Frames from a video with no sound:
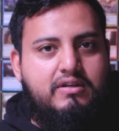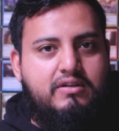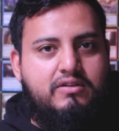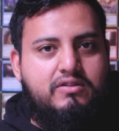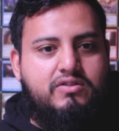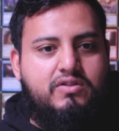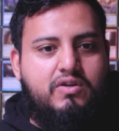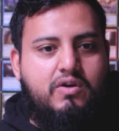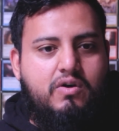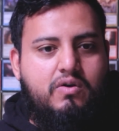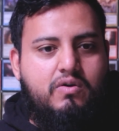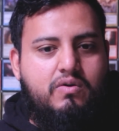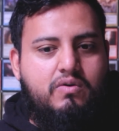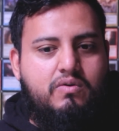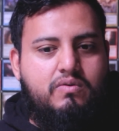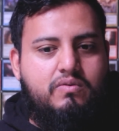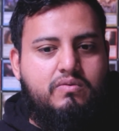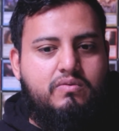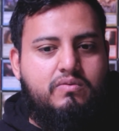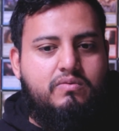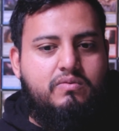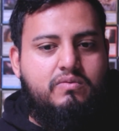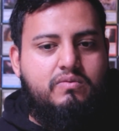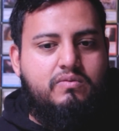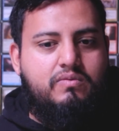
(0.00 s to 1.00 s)

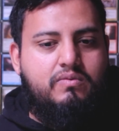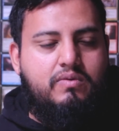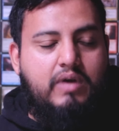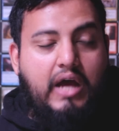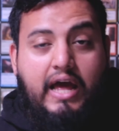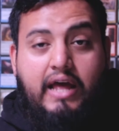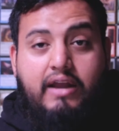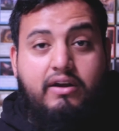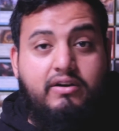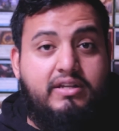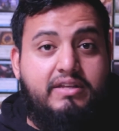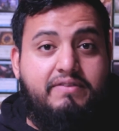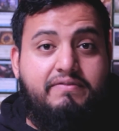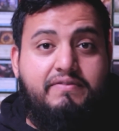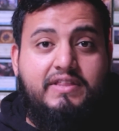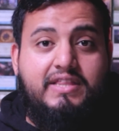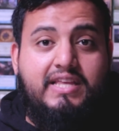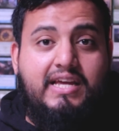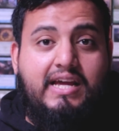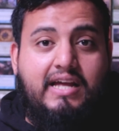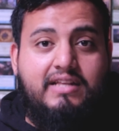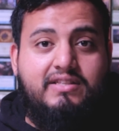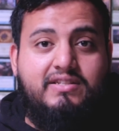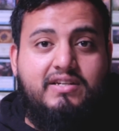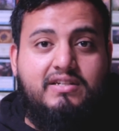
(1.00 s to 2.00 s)
So I don't even
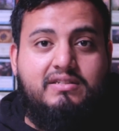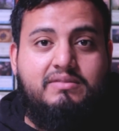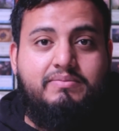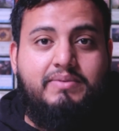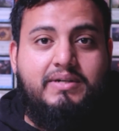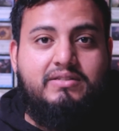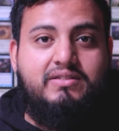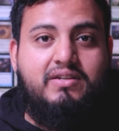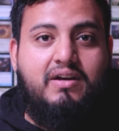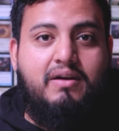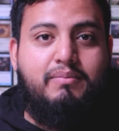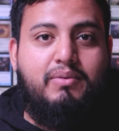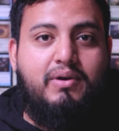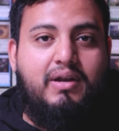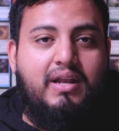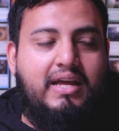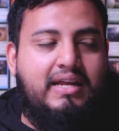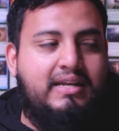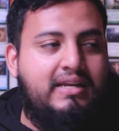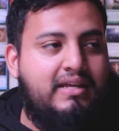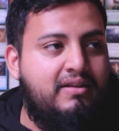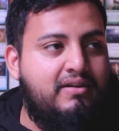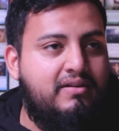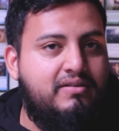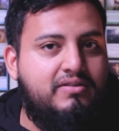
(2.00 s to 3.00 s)
think I talked about
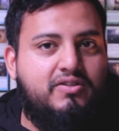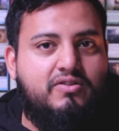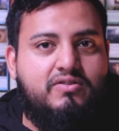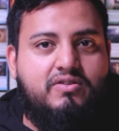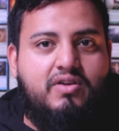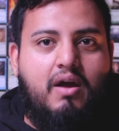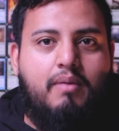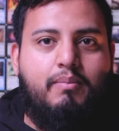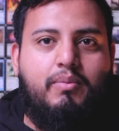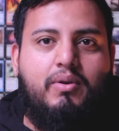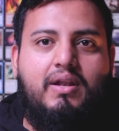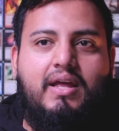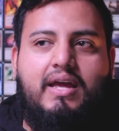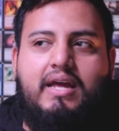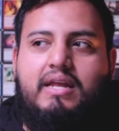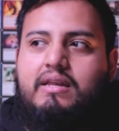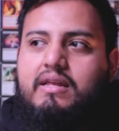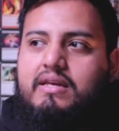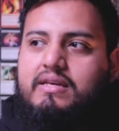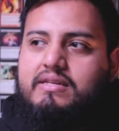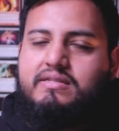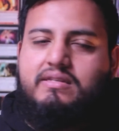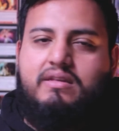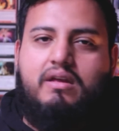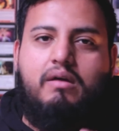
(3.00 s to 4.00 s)
Tomberlane either. So Tomberlane,
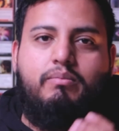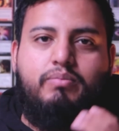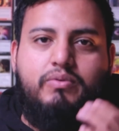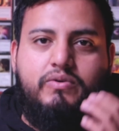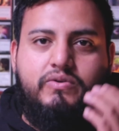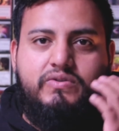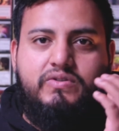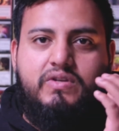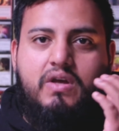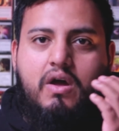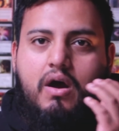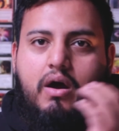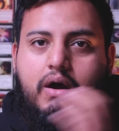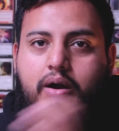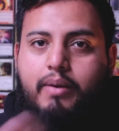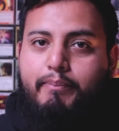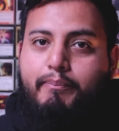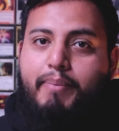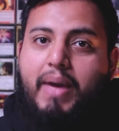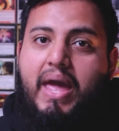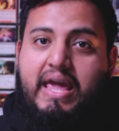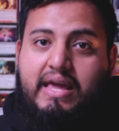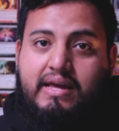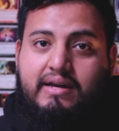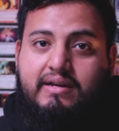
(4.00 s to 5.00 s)
his temples are
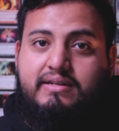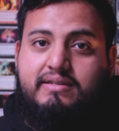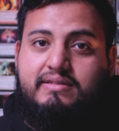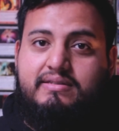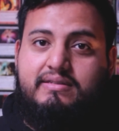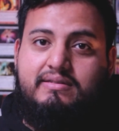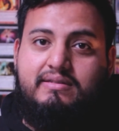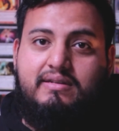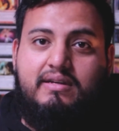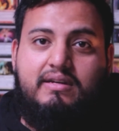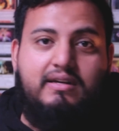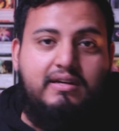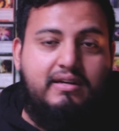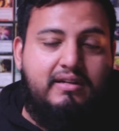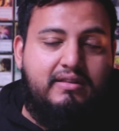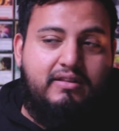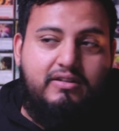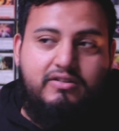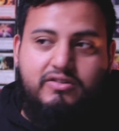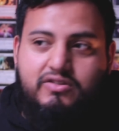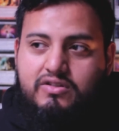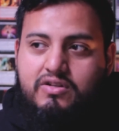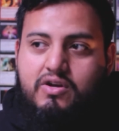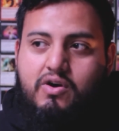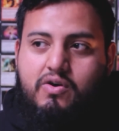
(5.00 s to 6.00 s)
banks.
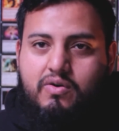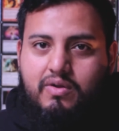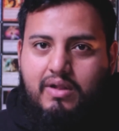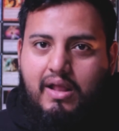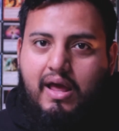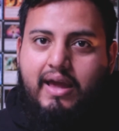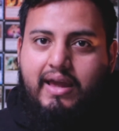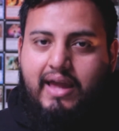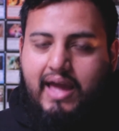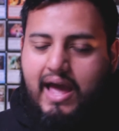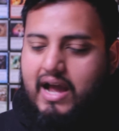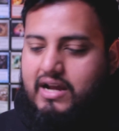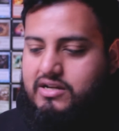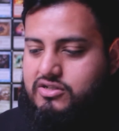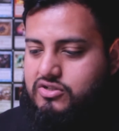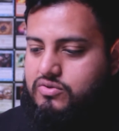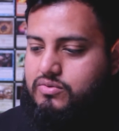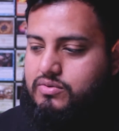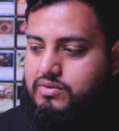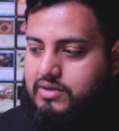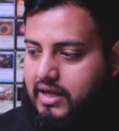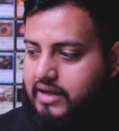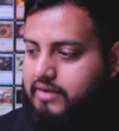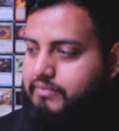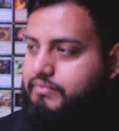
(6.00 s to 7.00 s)
There's no like
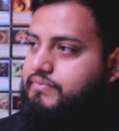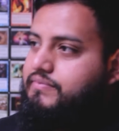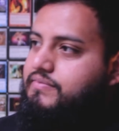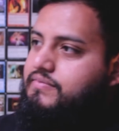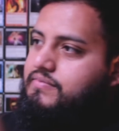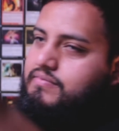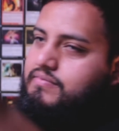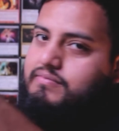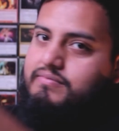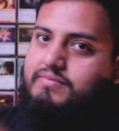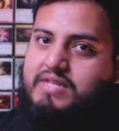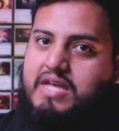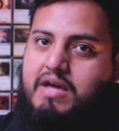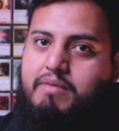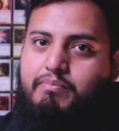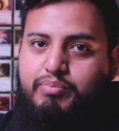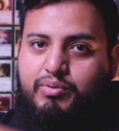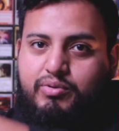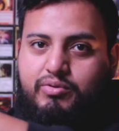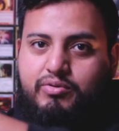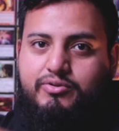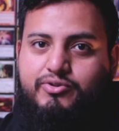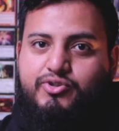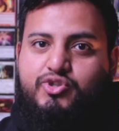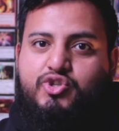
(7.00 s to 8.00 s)
actual like
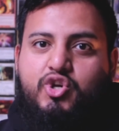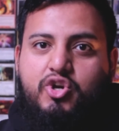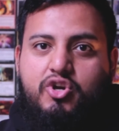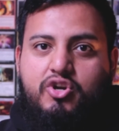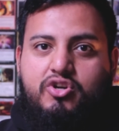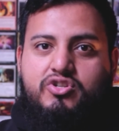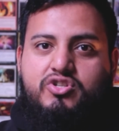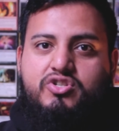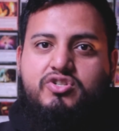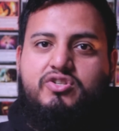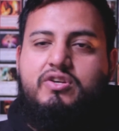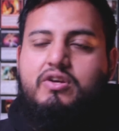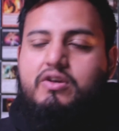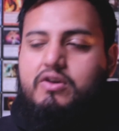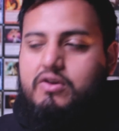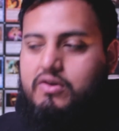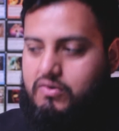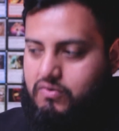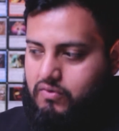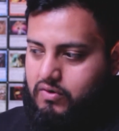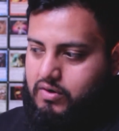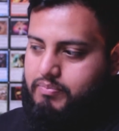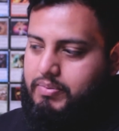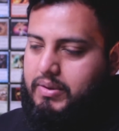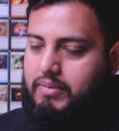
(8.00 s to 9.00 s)
temple church
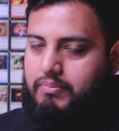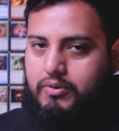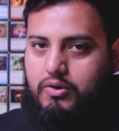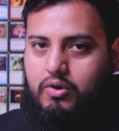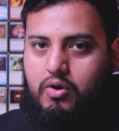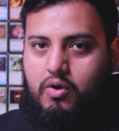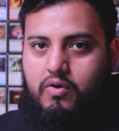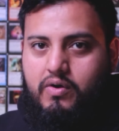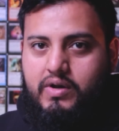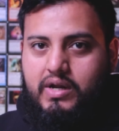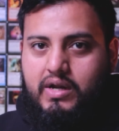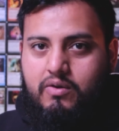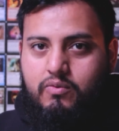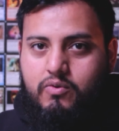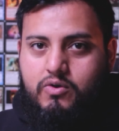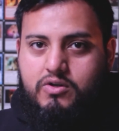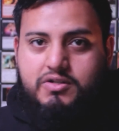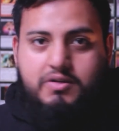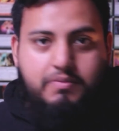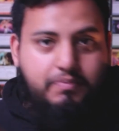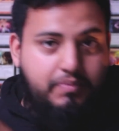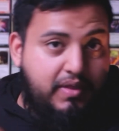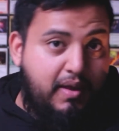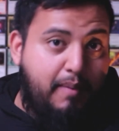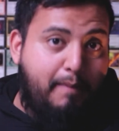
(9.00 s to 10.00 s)
where people go in and
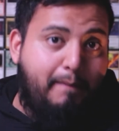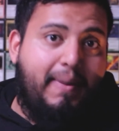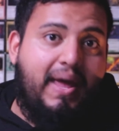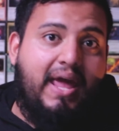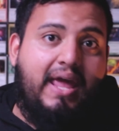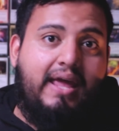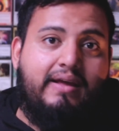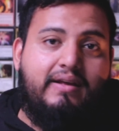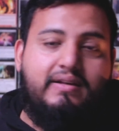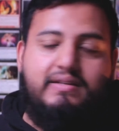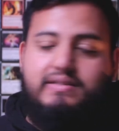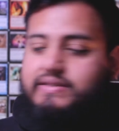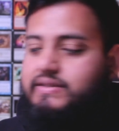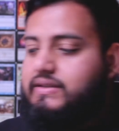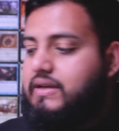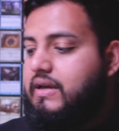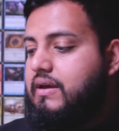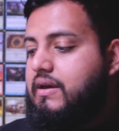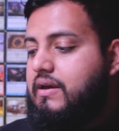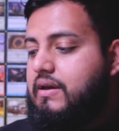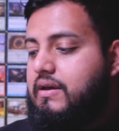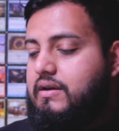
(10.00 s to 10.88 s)
worship. They're banks.